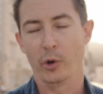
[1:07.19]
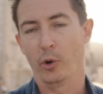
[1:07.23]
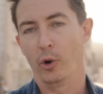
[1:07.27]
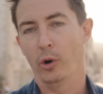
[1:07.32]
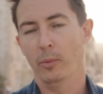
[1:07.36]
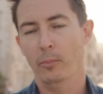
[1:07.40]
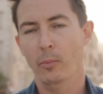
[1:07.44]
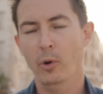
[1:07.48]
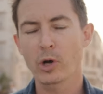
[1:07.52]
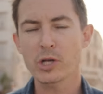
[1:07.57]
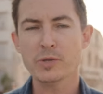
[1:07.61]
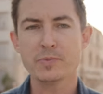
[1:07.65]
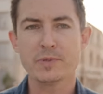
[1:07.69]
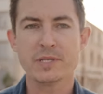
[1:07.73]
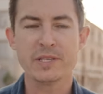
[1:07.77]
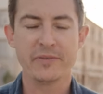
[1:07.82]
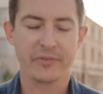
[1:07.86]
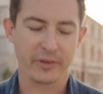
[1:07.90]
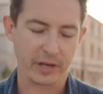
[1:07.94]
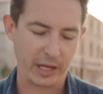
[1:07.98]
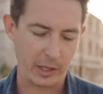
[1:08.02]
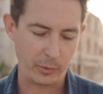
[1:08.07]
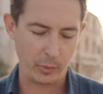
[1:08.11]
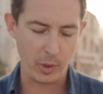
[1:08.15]
Or more
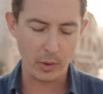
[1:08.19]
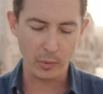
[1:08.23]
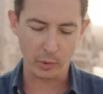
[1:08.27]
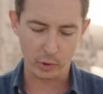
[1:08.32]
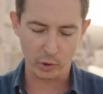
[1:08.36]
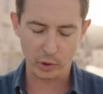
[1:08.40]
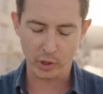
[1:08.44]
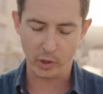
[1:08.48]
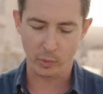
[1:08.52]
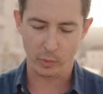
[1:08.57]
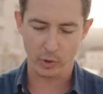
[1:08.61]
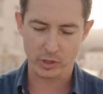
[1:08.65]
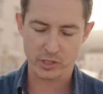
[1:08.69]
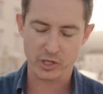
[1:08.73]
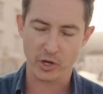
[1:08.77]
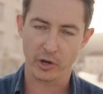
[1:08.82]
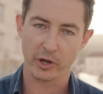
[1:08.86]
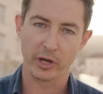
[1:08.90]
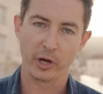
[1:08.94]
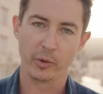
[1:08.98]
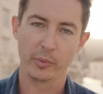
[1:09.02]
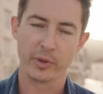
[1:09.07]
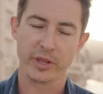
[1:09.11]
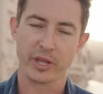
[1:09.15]
specifically, we will look at what's
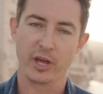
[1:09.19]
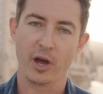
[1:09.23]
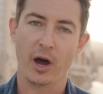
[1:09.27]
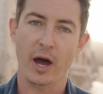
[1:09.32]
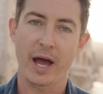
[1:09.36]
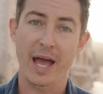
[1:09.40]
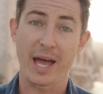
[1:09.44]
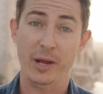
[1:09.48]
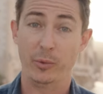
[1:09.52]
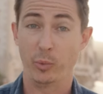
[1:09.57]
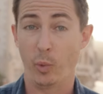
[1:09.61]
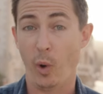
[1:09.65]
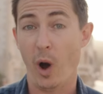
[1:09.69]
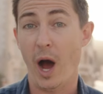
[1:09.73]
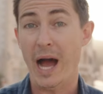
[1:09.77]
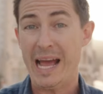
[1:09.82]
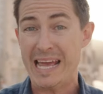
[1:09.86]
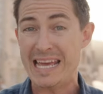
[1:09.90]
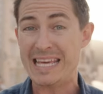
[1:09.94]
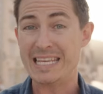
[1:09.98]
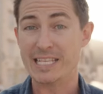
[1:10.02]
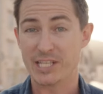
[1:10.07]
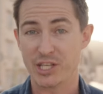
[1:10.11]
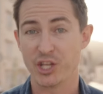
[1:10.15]
going on with the guy and why
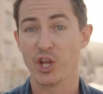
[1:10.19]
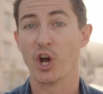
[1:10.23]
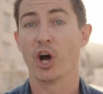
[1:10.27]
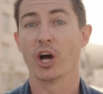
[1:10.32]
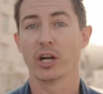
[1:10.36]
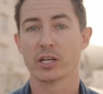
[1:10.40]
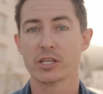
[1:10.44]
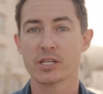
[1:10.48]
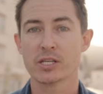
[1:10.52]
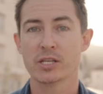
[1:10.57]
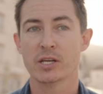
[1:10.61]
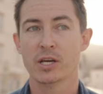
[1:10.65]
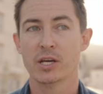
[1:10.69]
he's not